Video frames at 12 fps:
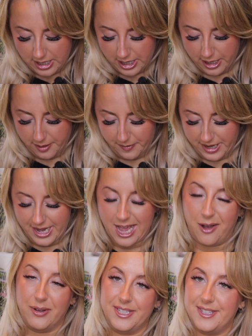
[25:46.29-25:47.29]
and
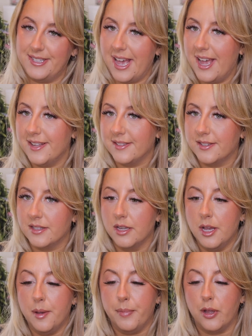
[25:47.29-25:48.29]
how it sets,
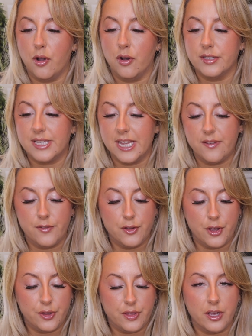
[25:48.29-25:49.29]
because even
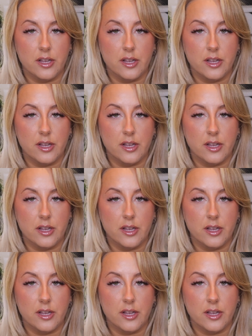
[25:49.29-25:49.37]
though